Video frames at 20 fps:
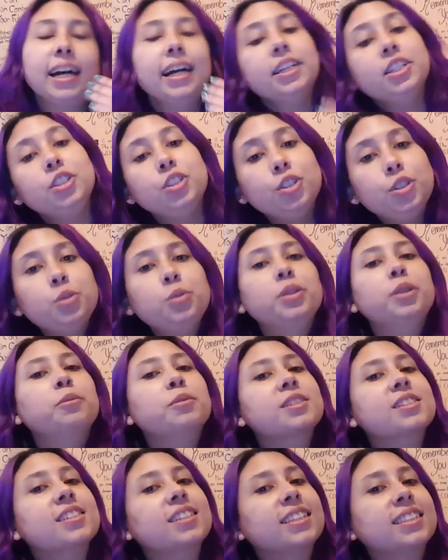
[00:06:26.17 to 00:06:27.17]
I knew he
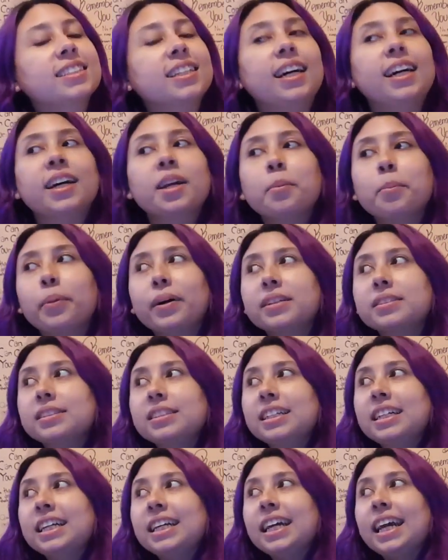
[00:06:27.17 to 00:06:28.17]
was gonna die,
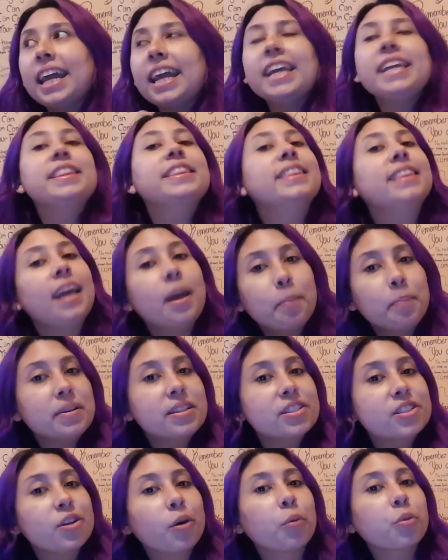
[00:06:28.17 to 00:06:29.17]
but in
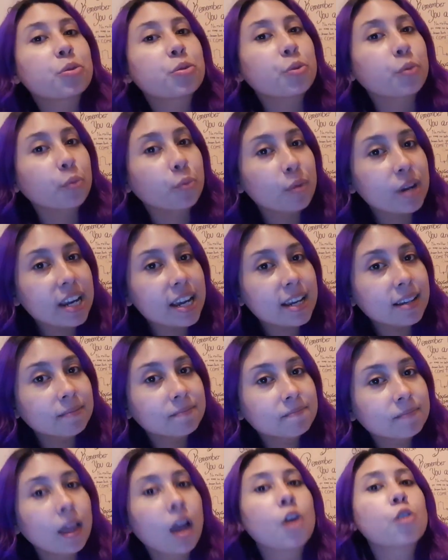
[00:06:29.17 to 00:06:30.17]
episode 3,
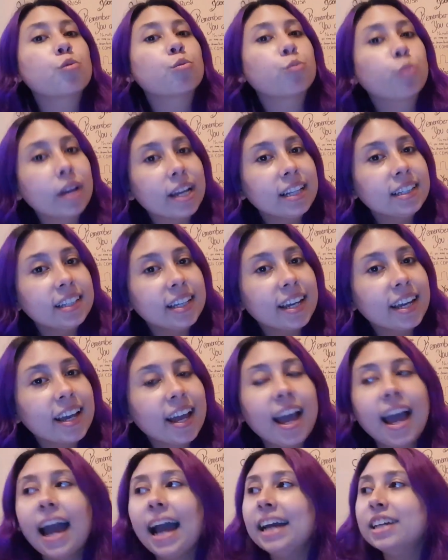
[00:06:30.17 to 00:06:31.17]
really?
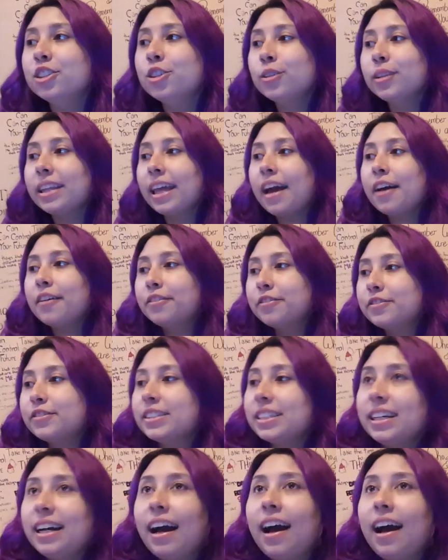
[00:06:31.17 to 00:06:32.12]
And you left,